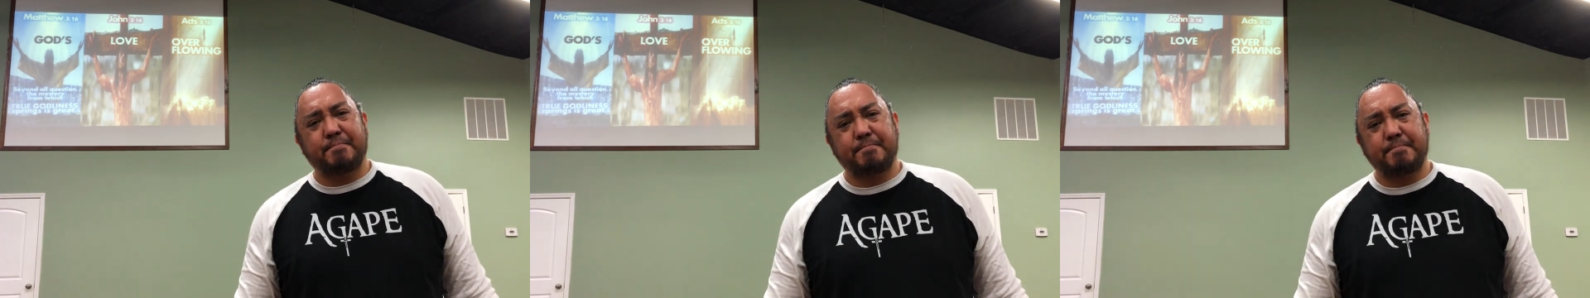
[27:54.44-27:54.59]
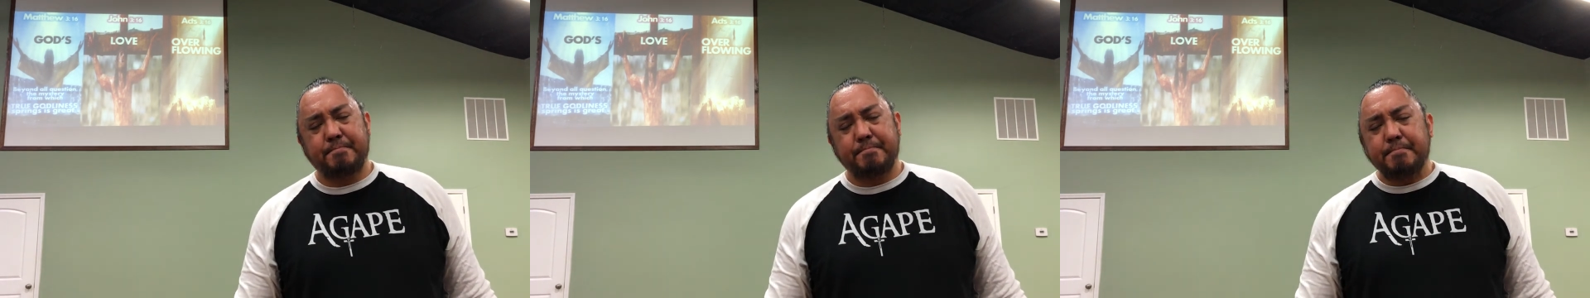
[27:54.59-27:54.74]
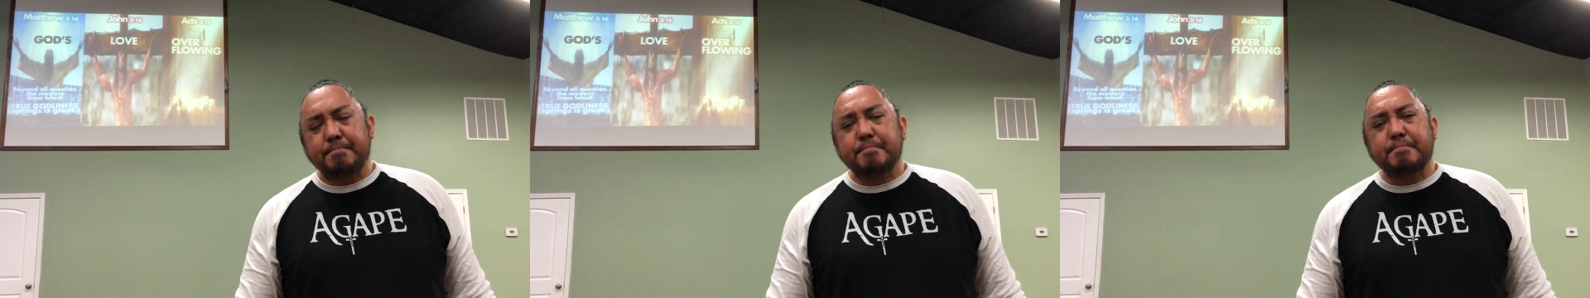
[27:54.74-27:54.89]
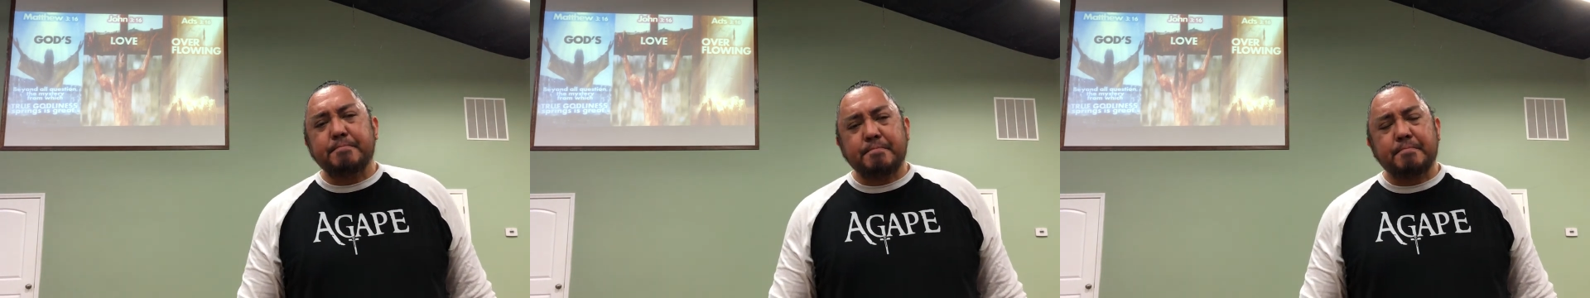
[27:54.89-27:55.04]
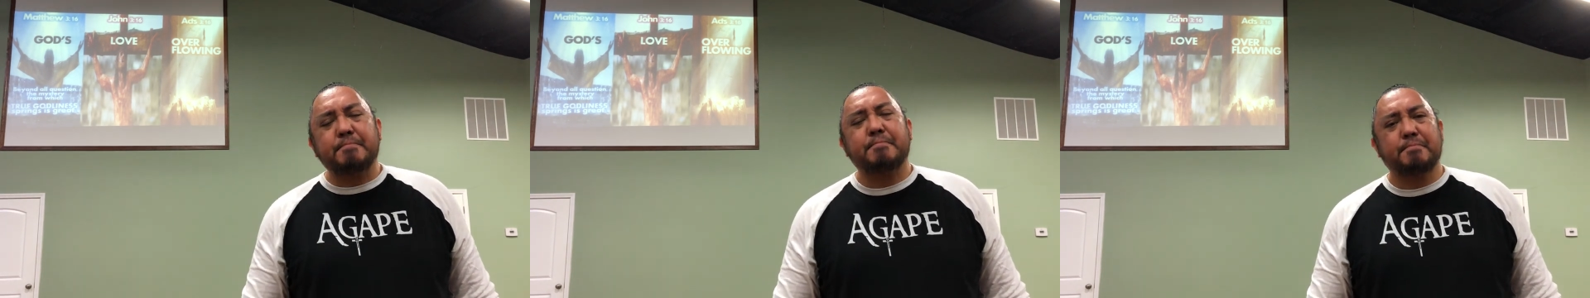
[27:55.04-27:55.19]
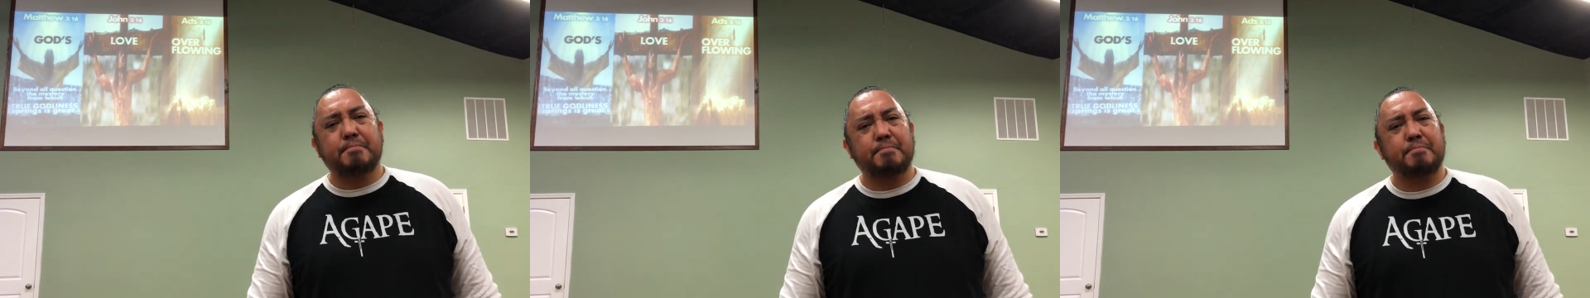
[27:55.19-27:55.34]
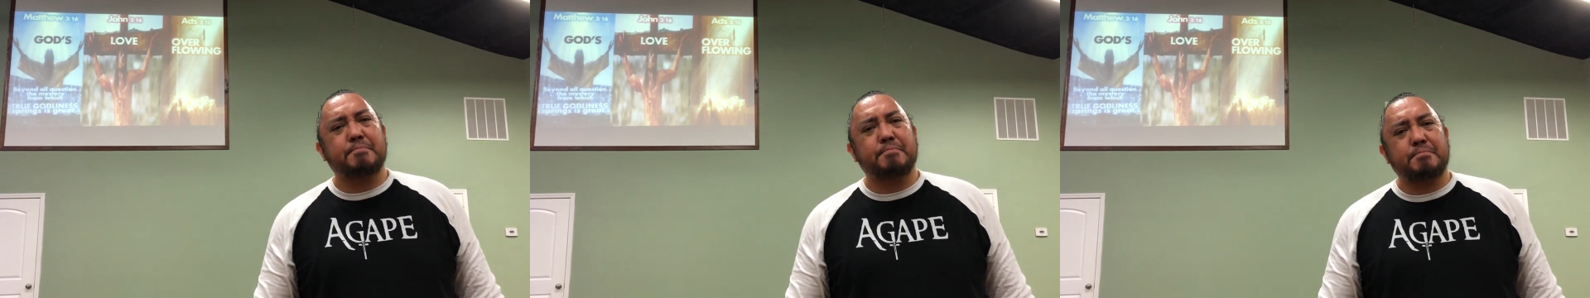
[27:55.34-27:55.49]

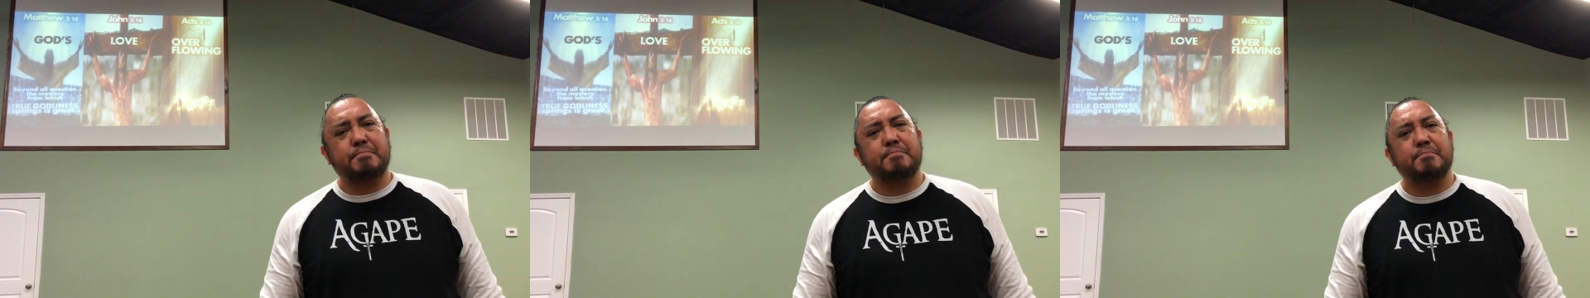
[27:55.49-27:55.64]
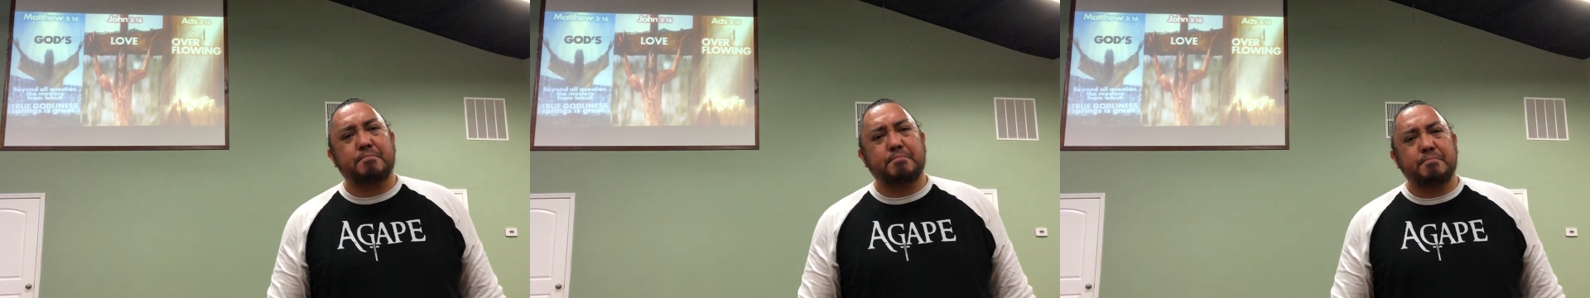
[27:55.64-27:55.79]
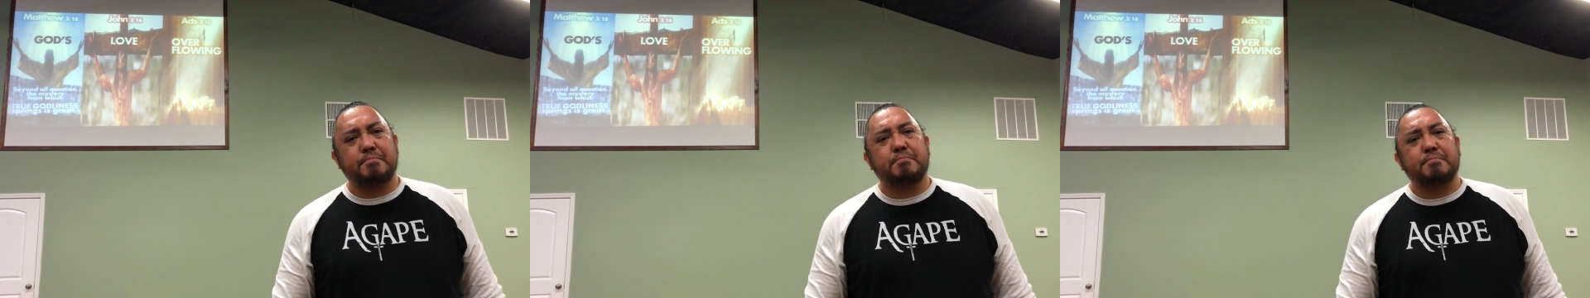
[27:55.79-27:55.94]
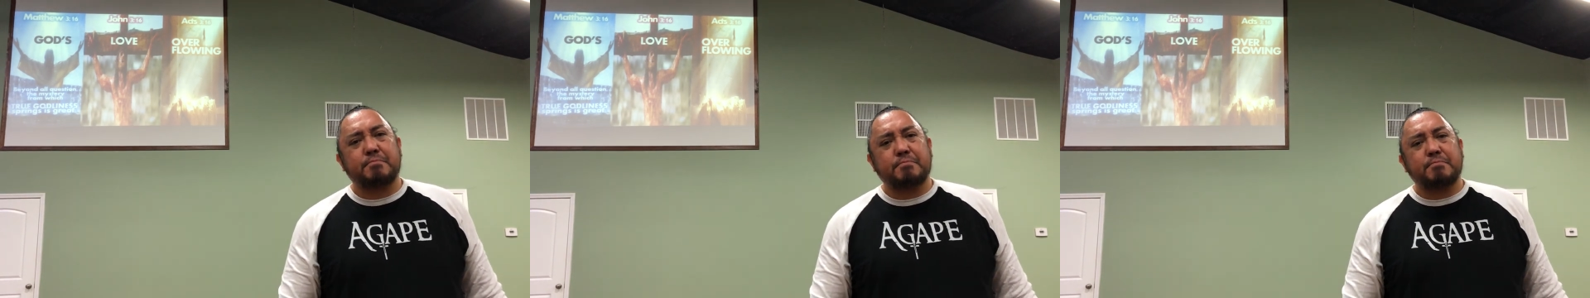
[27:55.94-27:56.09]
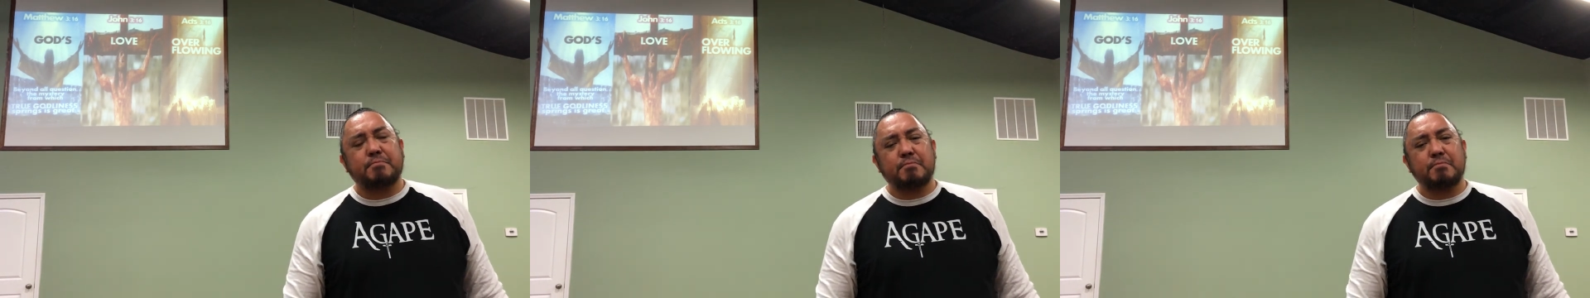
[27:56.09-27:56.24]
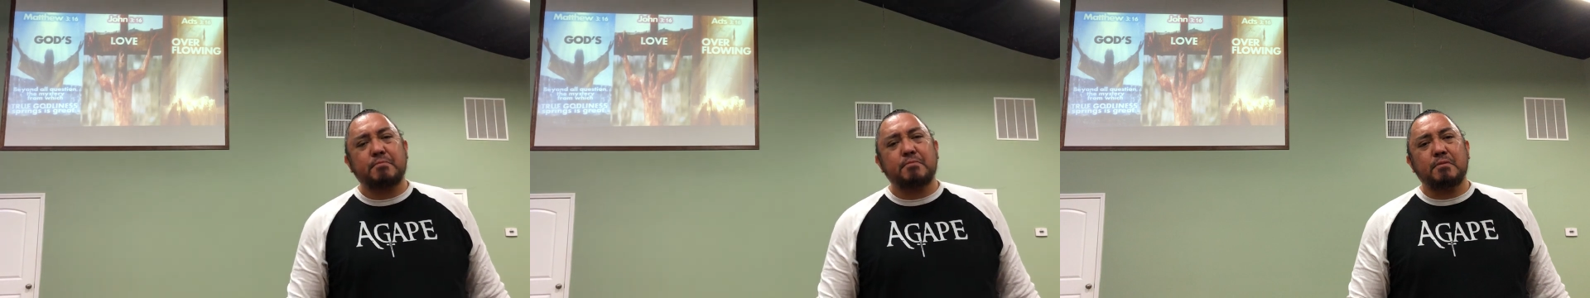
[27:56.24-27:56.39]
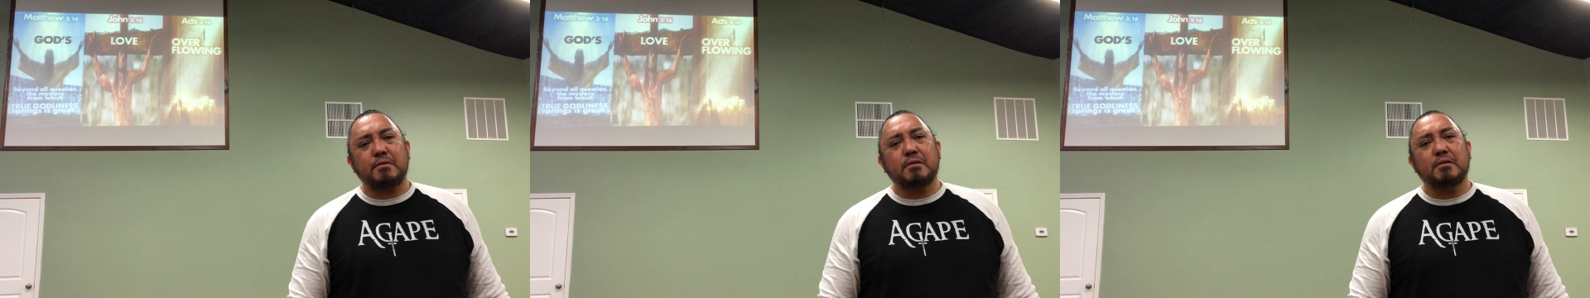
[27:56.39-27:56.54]
(silence)